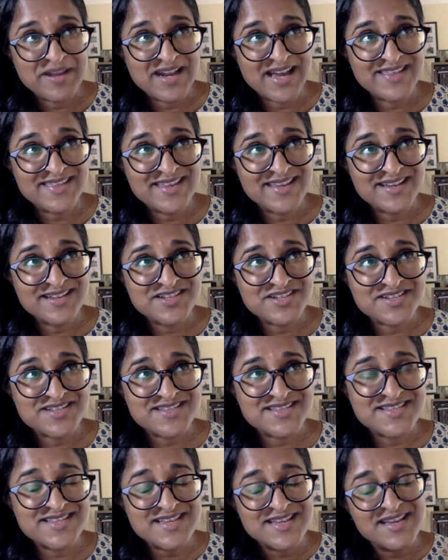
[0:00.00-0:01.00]
I mean, I think
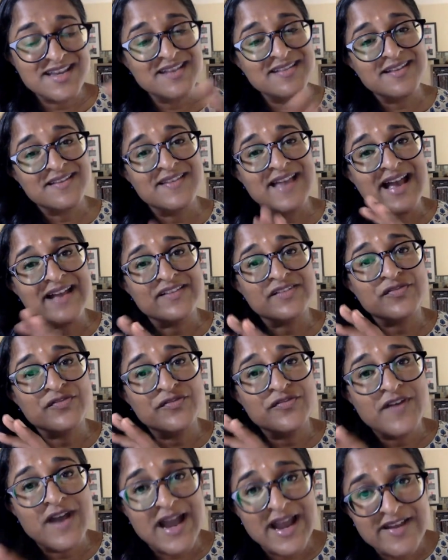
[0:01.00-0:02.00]
just seeing the
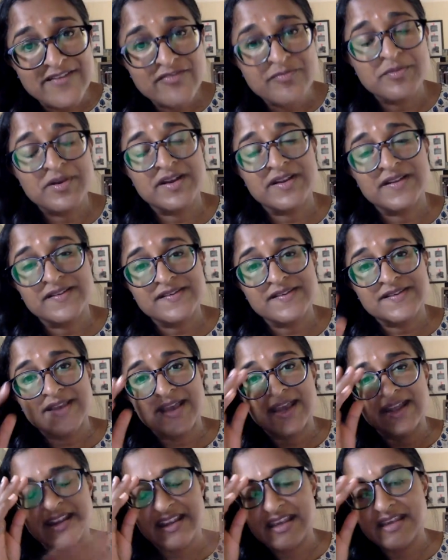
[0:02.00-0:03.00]
last five months
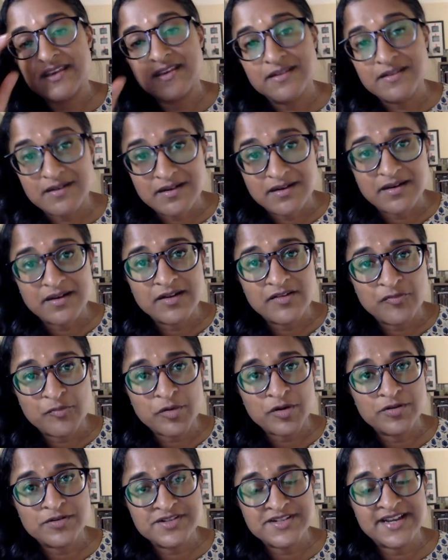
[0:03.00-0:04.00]
and year
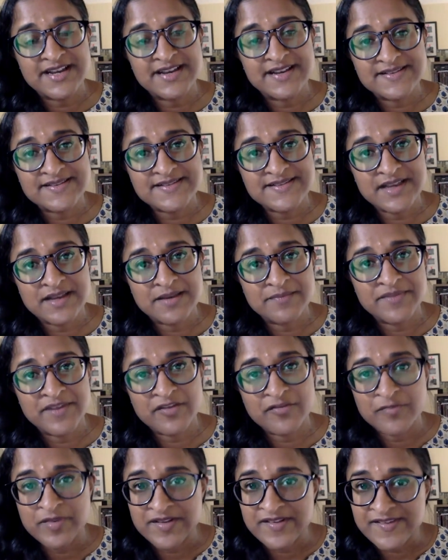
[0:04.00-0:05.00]
of protests, um,
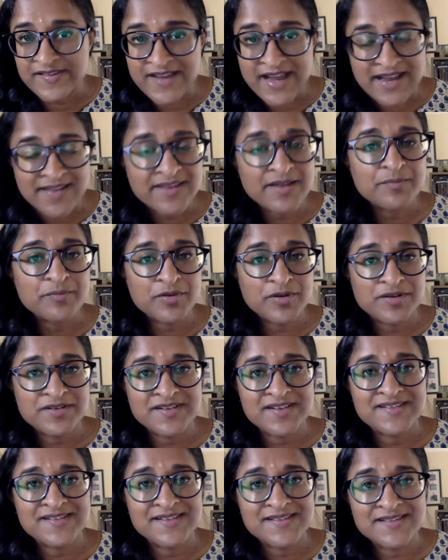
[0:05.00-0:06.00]
there have been silent
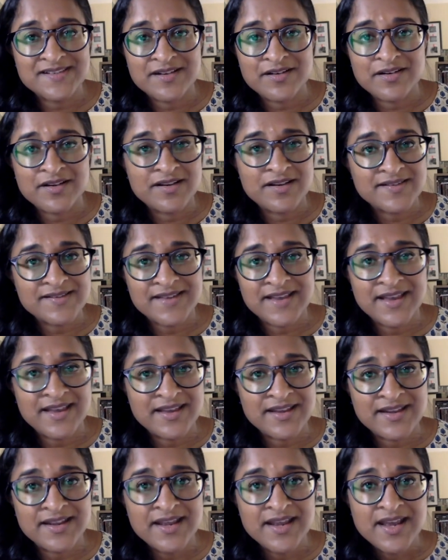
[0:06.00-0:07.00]
protests, as Nira
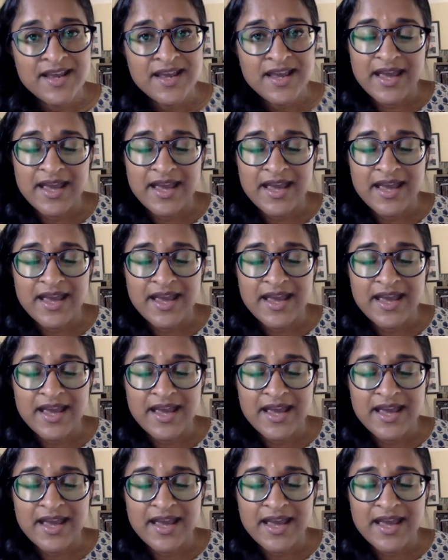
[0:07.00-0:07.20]
said,